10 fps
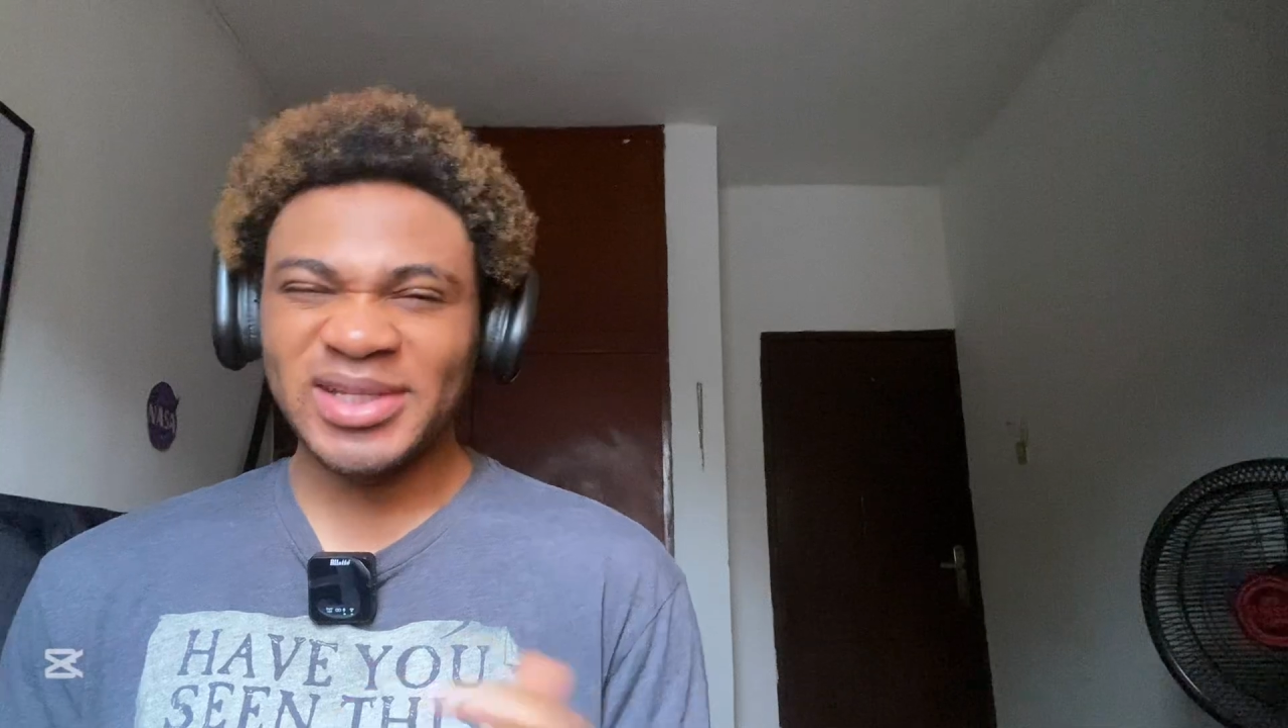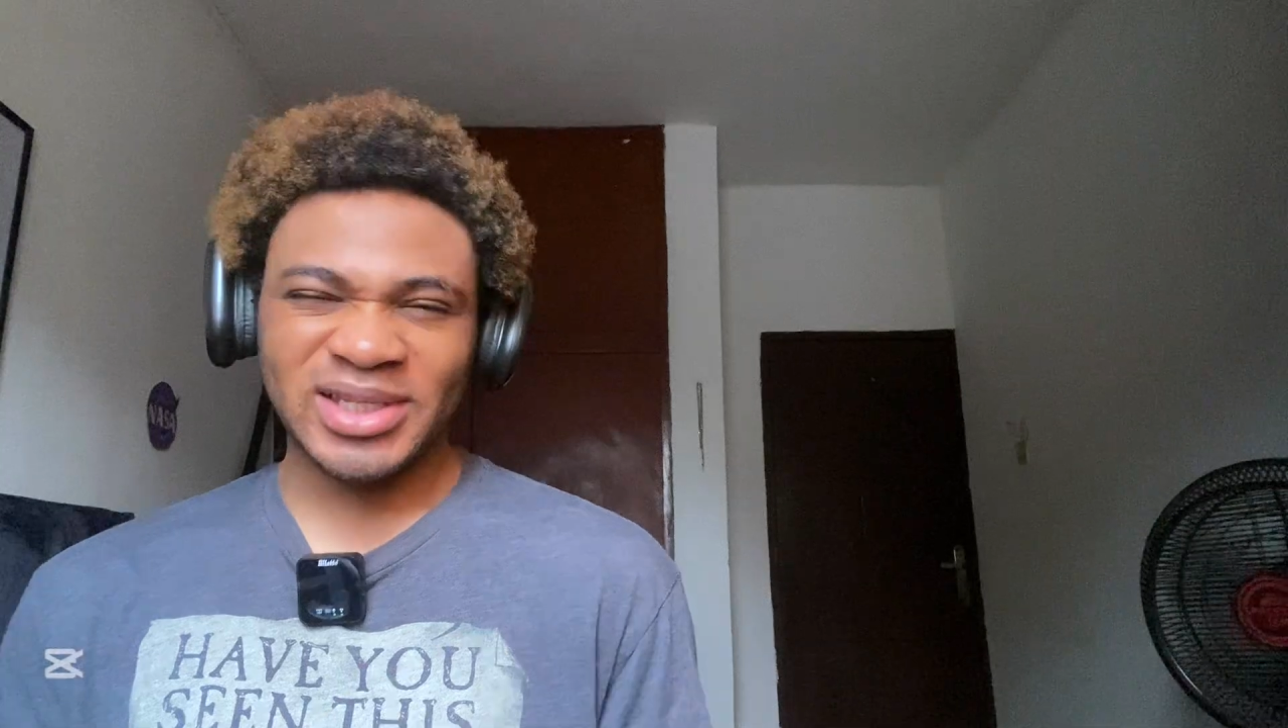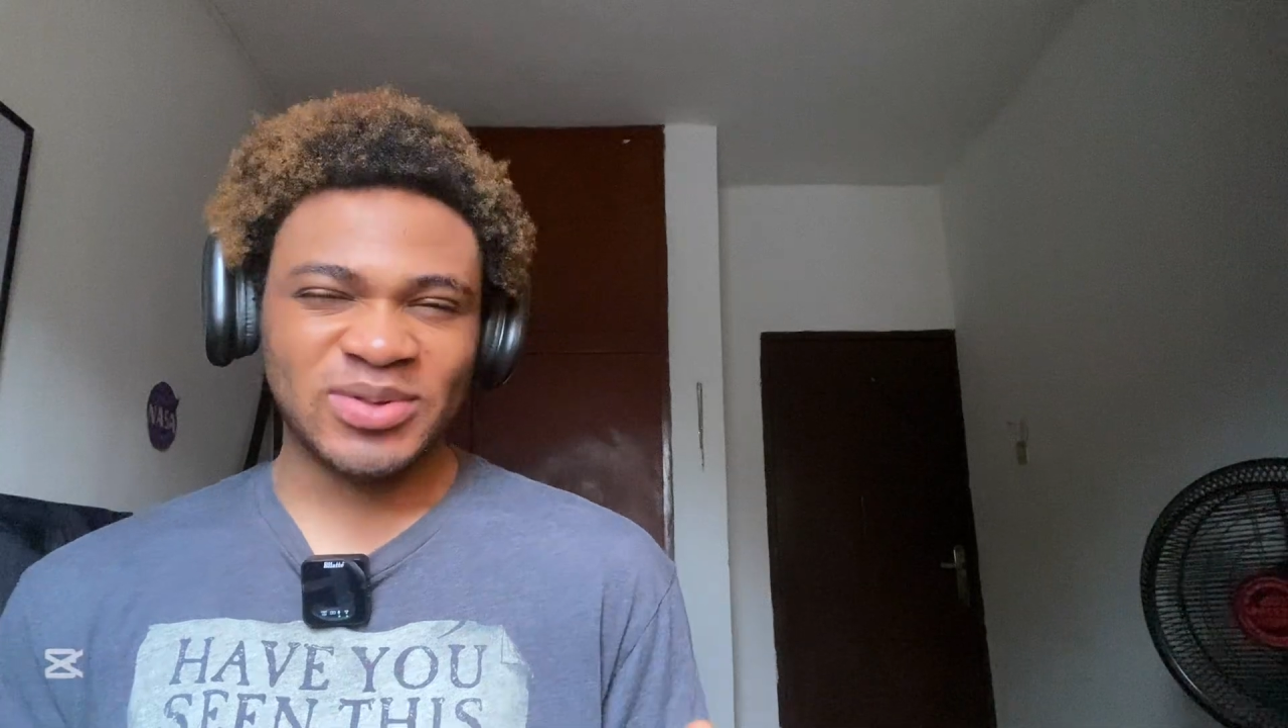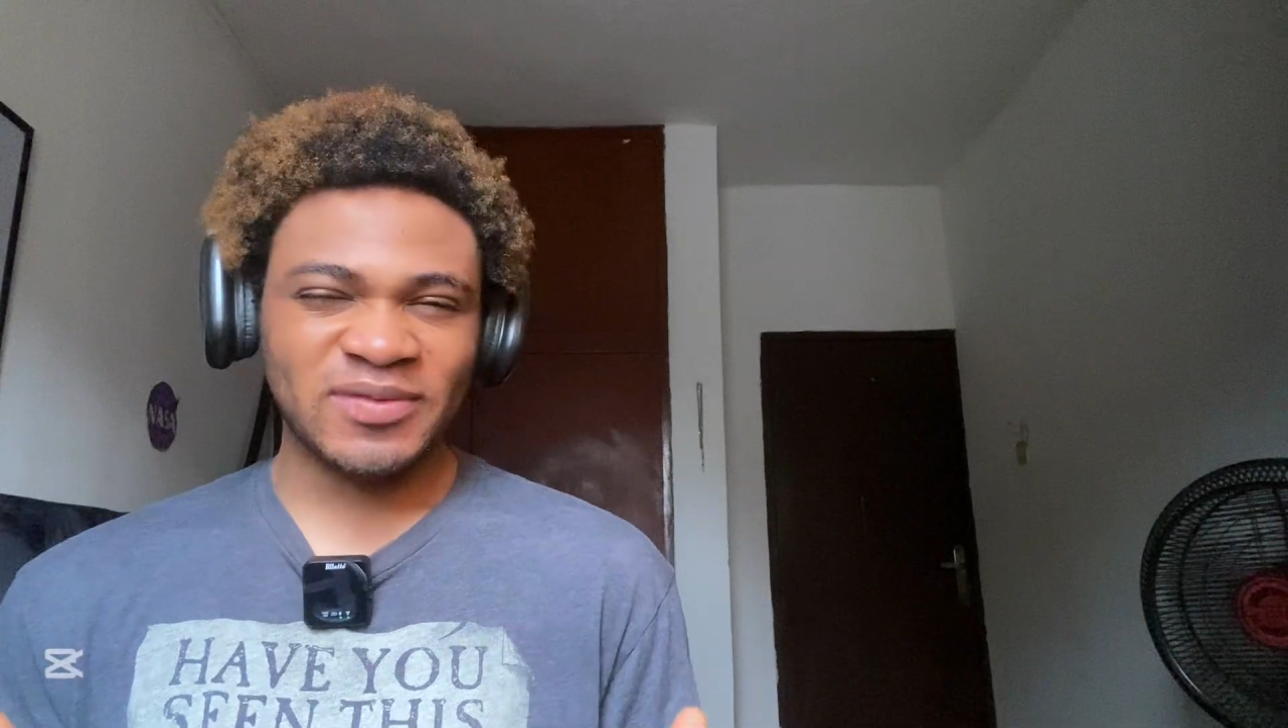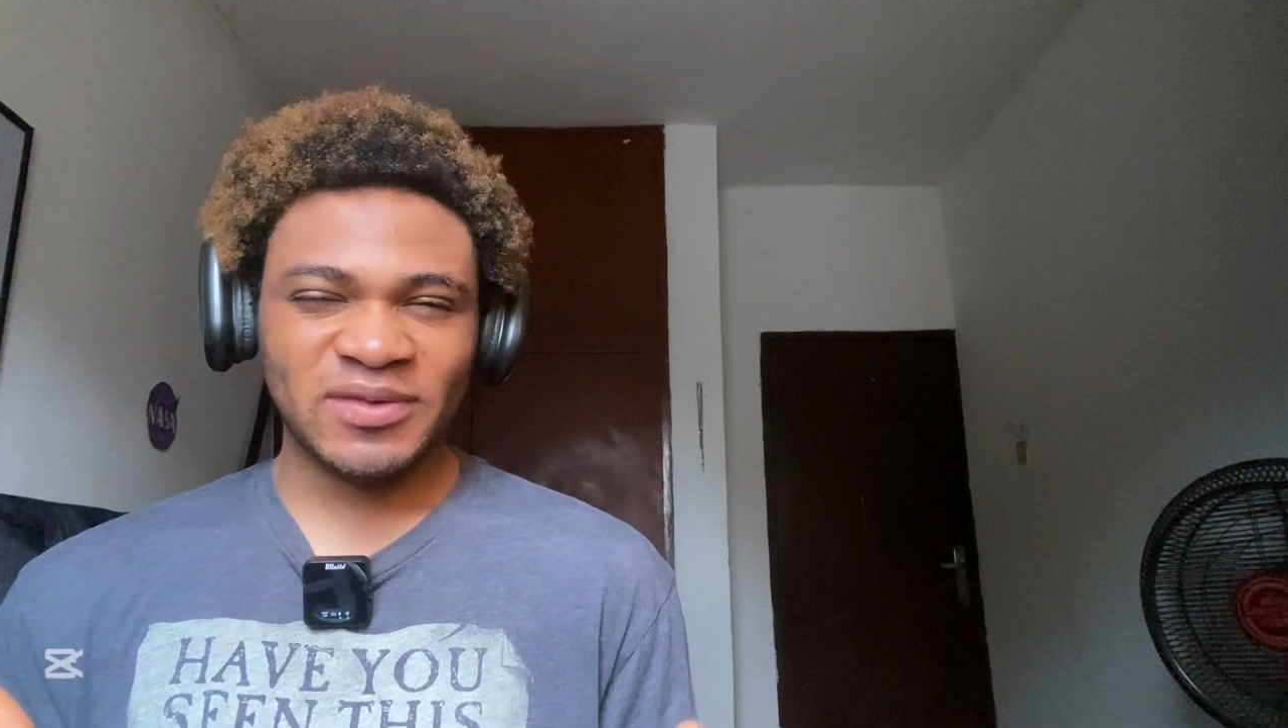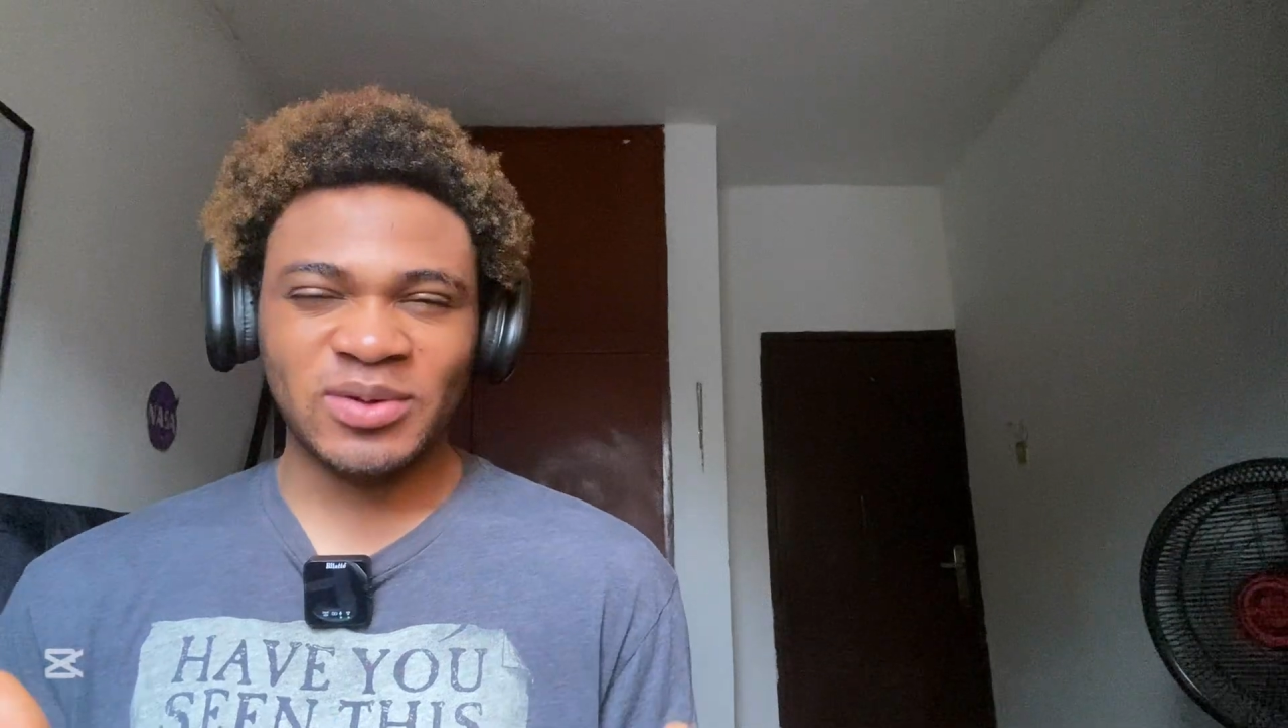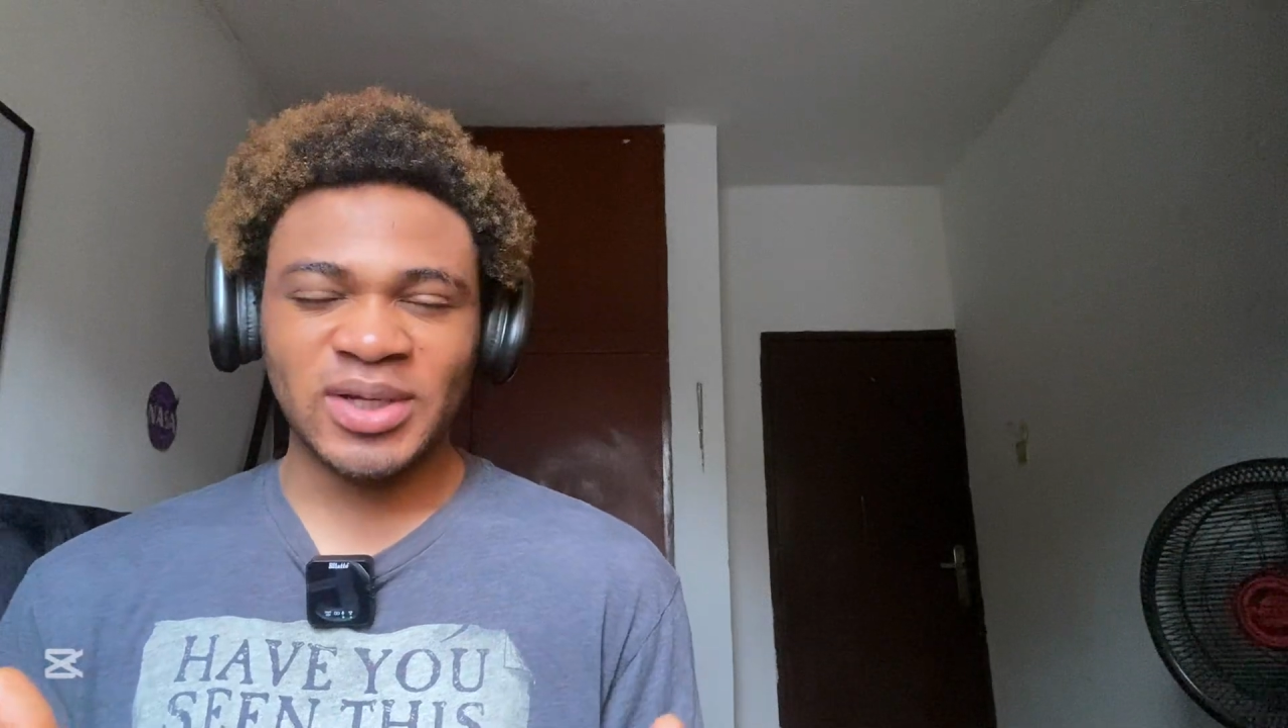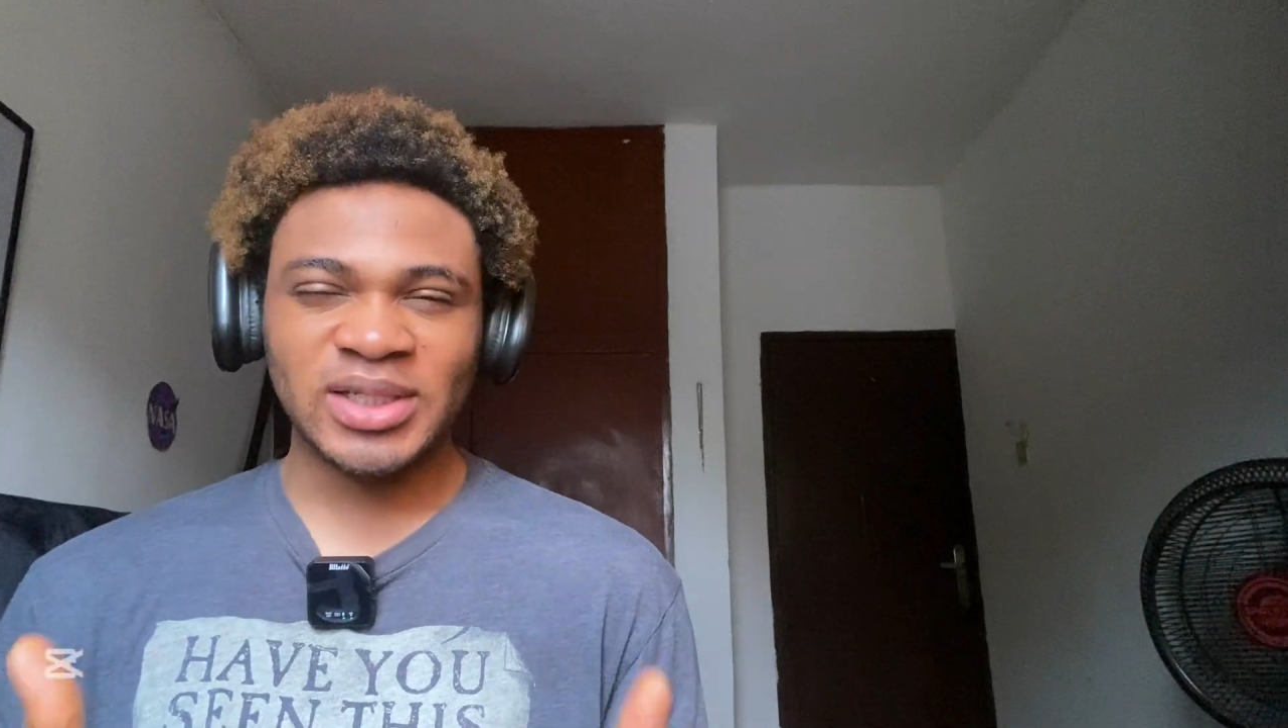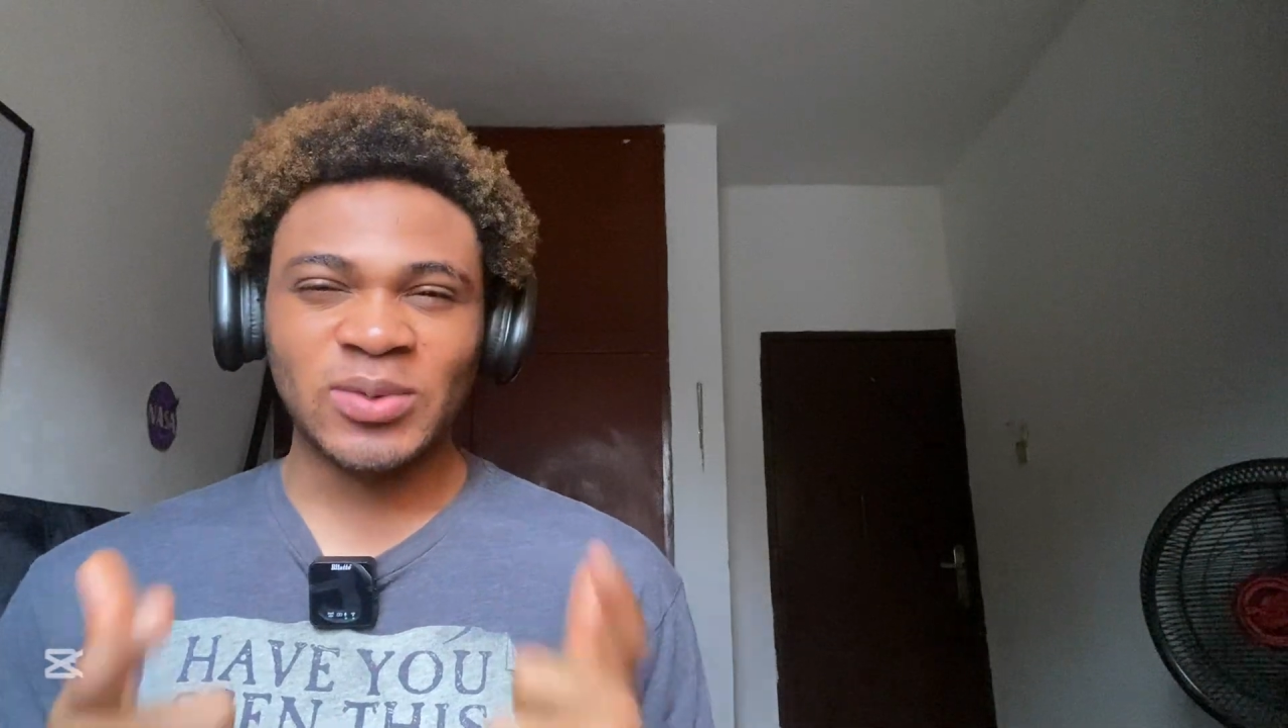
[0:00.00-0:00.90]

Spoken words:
let's get to the video, guys.